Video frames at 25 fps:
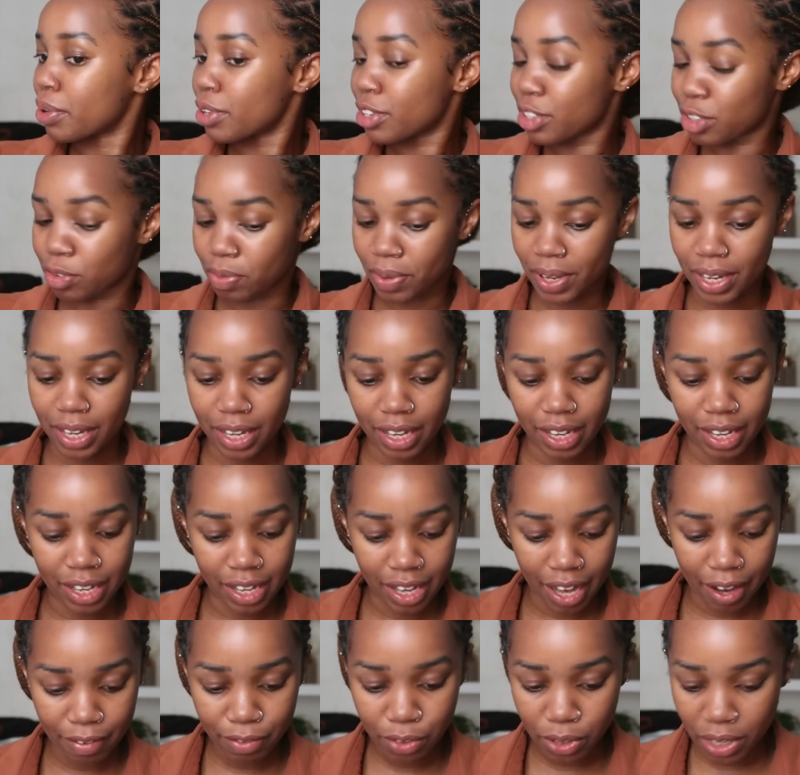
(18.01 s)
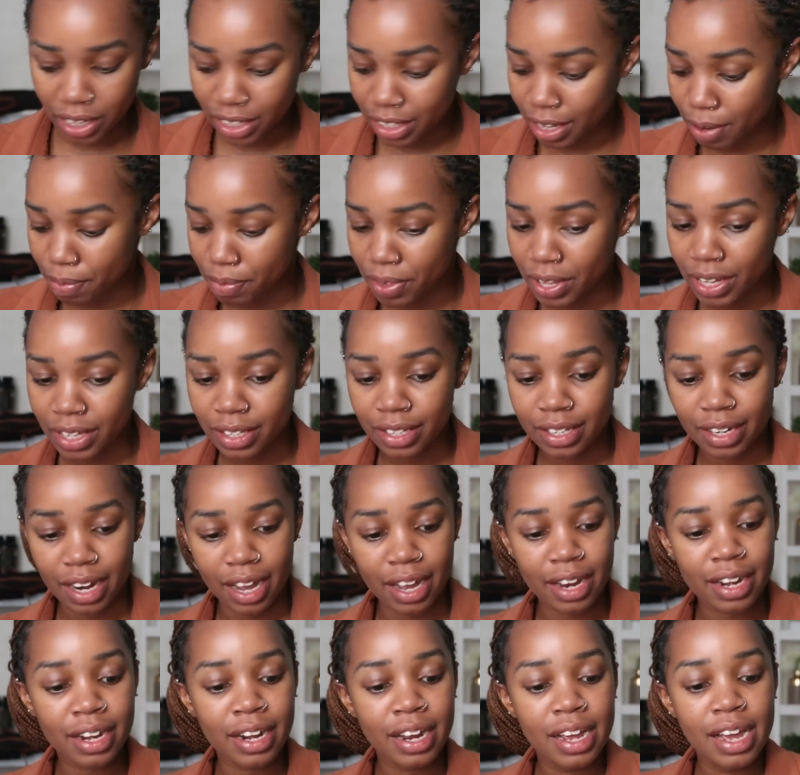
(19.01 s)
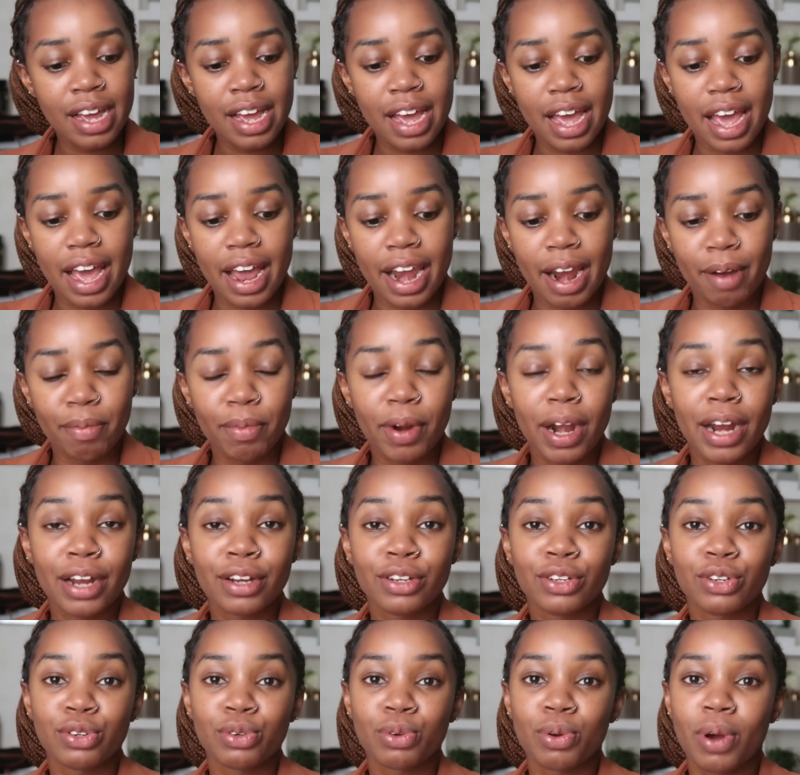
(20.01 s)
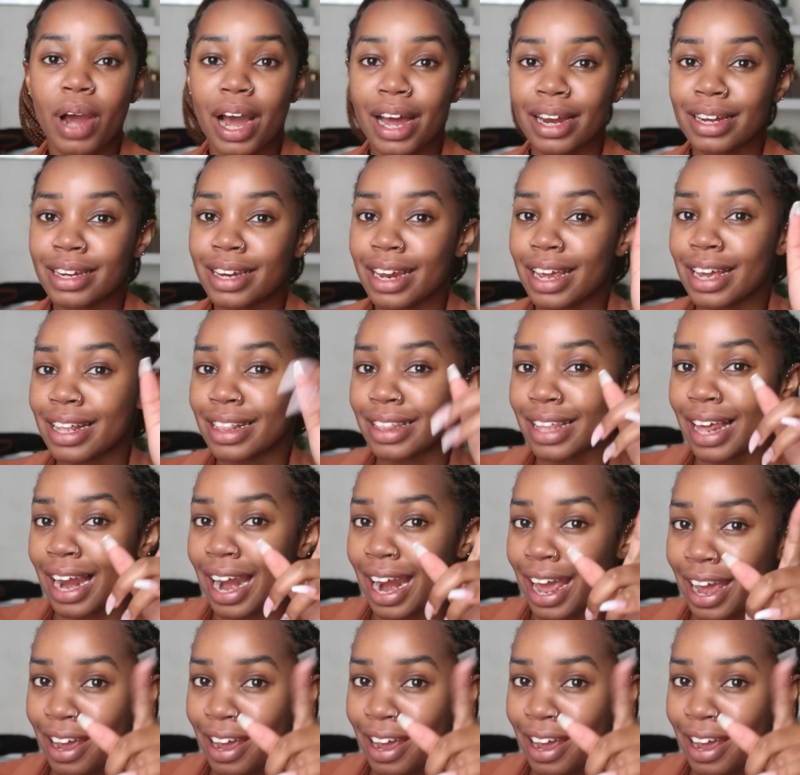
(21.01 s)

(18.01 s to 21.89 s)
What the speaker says: because we have to get some things done, and I'm gonna do a day in the